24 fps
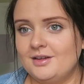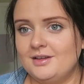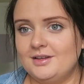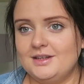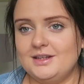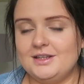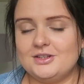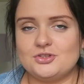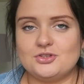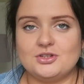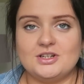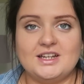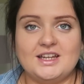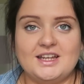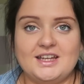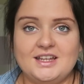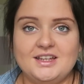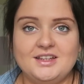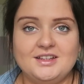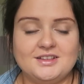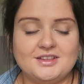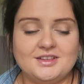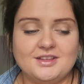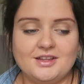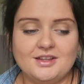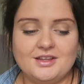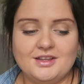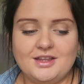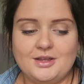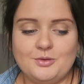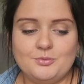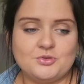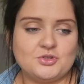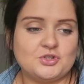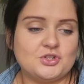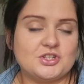Literally,
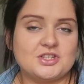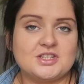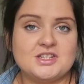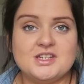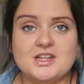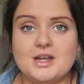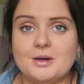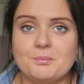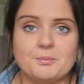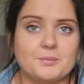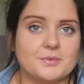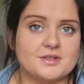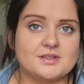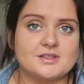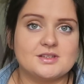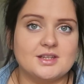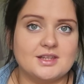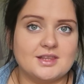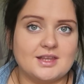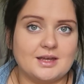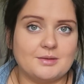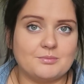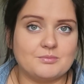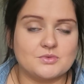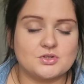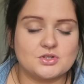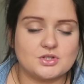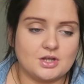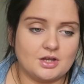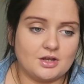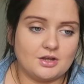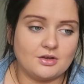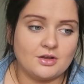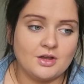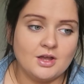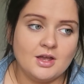it was just numbers to them.
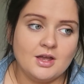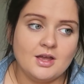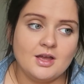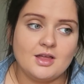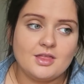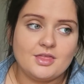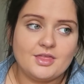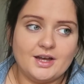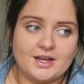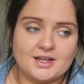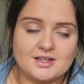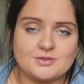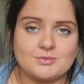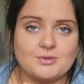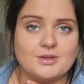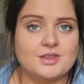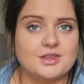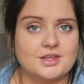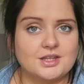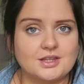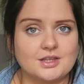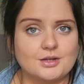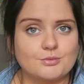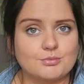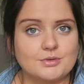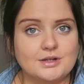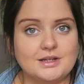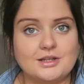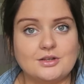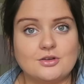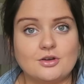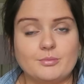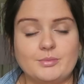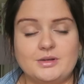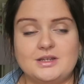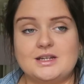So that's one thing that really
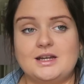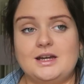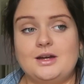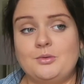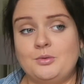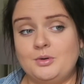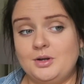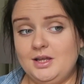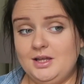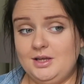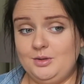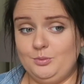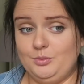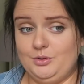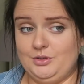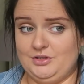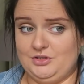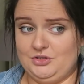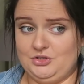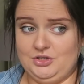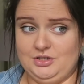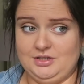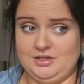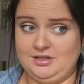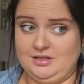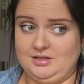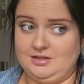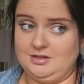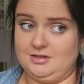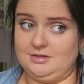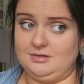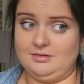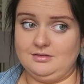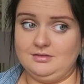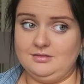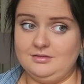got me down. It was just